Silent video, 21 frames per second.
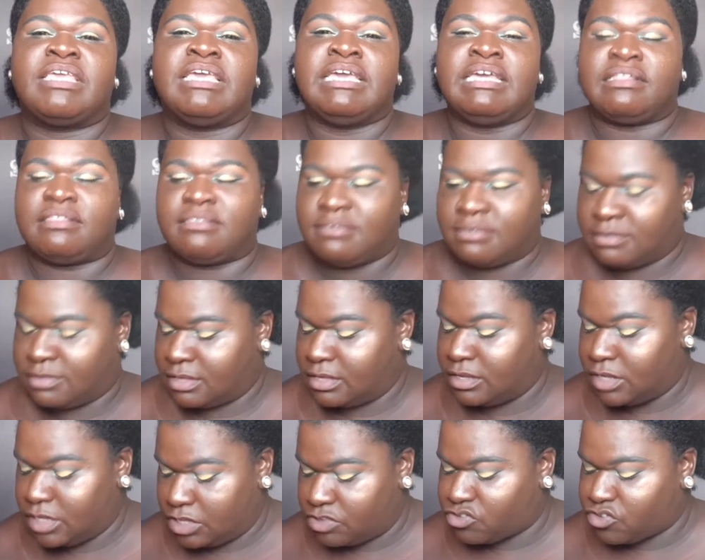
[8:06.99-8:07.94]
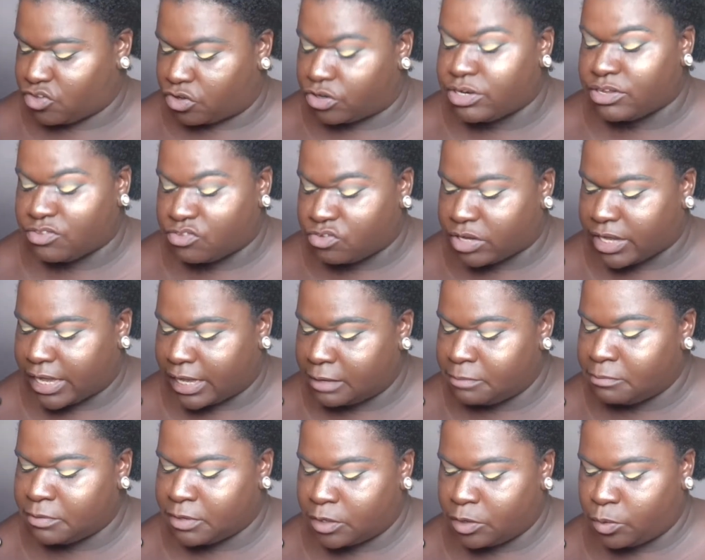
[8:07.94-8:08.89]
good. It's
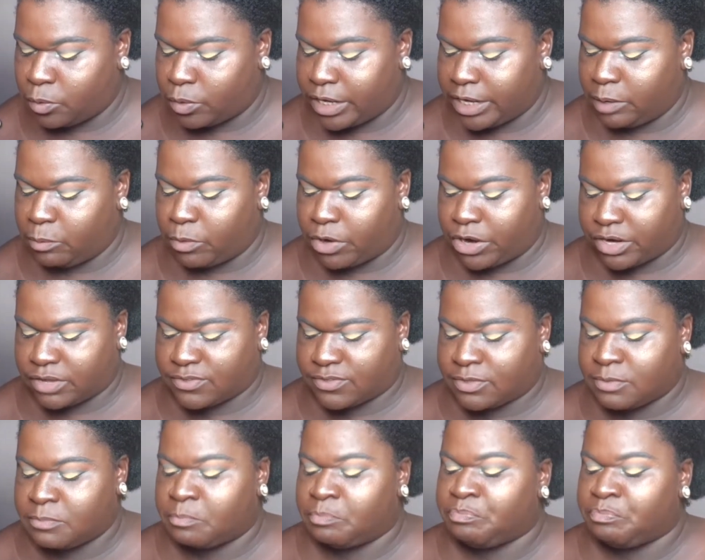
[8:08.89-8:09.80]
okay. Oh, it works.